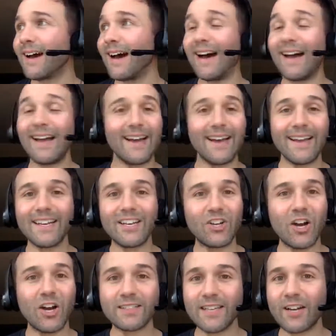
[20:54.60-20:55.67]
I get
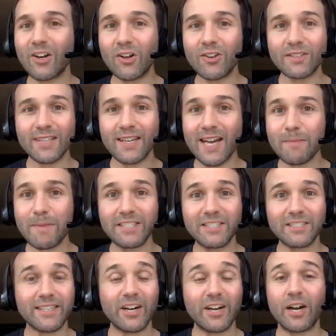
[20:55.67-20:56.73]
knocked down all the time. I
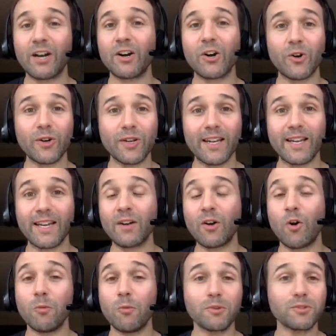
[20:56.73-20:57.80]
just had a hurricane
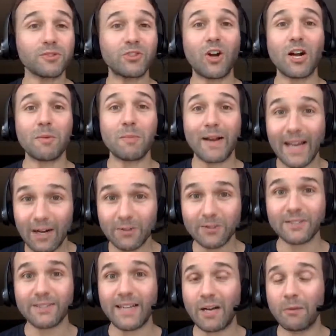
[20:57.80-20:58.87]
almost knock my
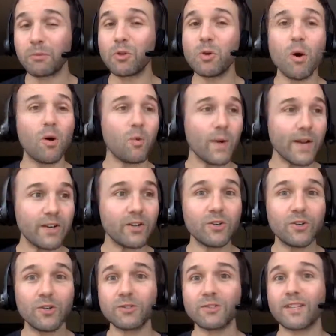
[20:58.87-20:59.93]
house down, blew out
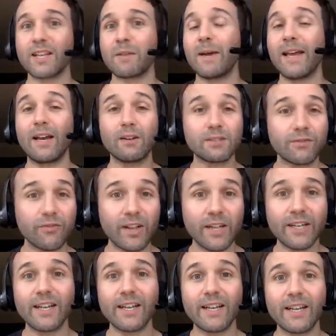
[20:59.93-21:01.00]
windows, like my house
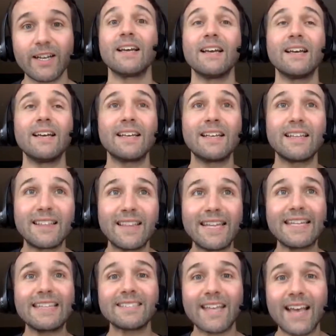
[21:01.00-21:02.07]
flooded out. Like,
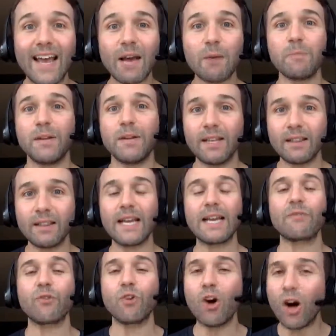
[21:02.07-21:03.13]
things happen in
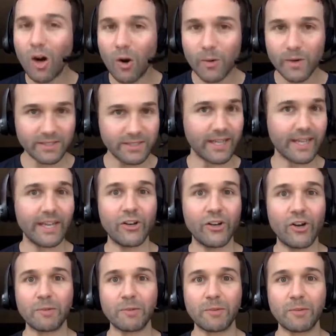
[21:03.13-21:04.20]
life. We're always going to get
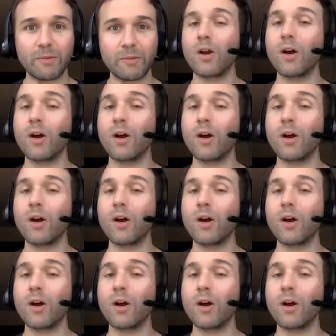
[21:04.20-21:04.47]
knocked back. We're